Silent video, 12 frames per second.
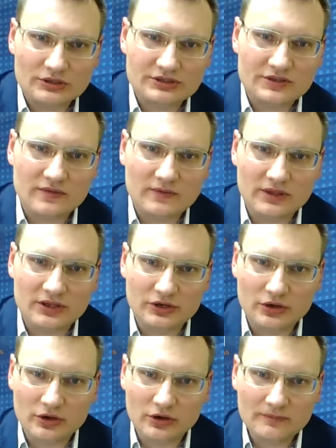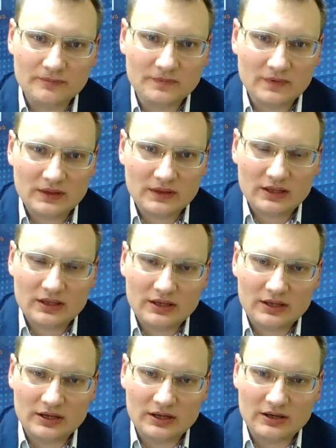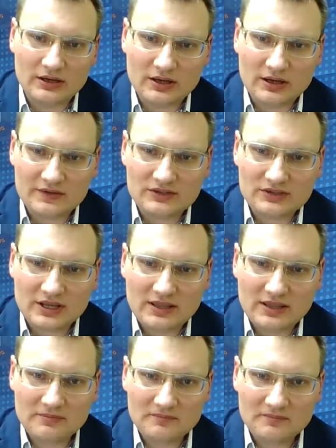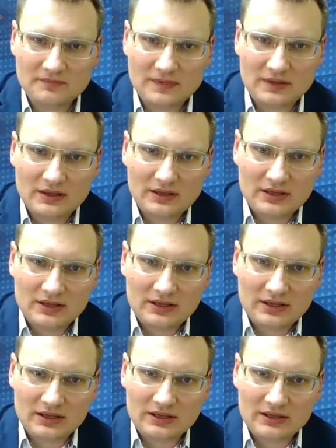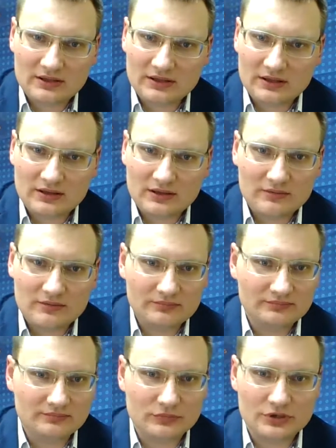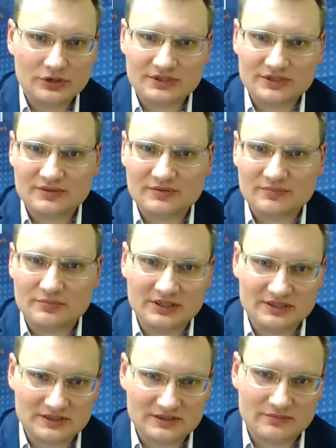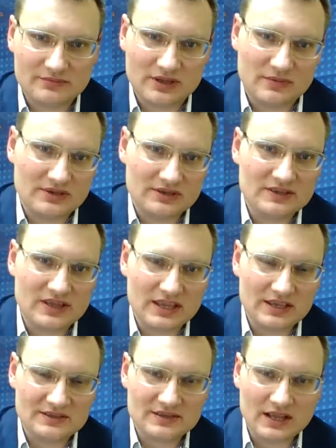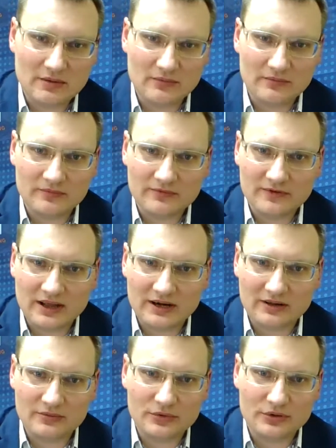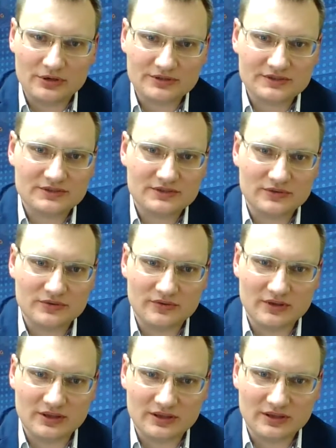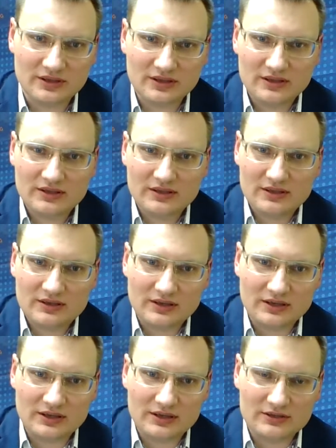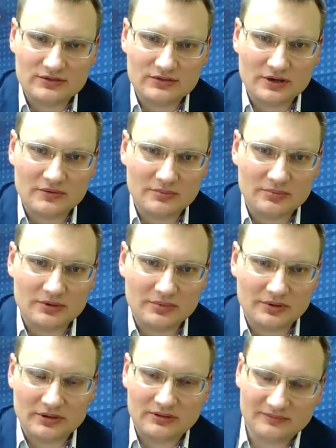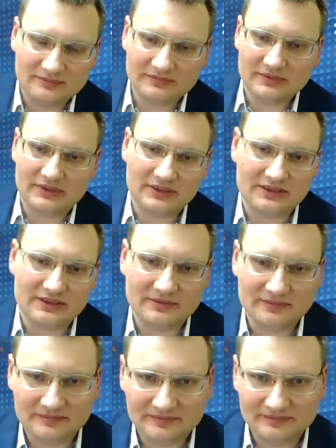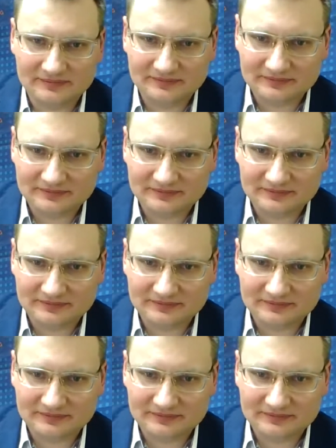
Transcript: watch the video other time. And Boris, please maybe say some final words to to our people here.